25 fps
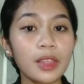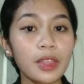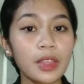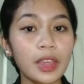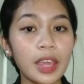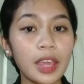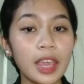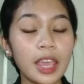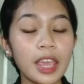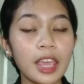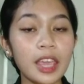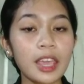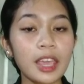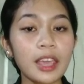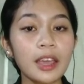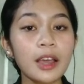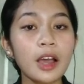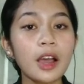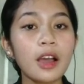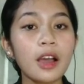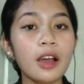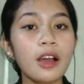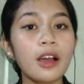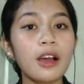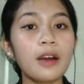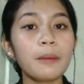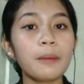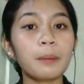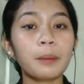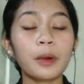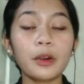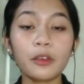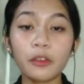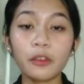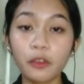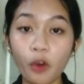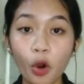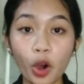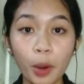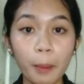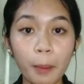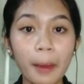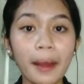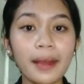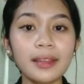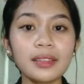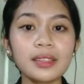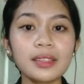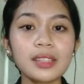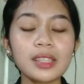the
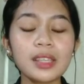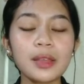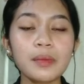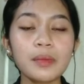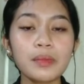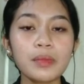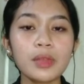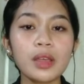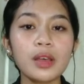performance.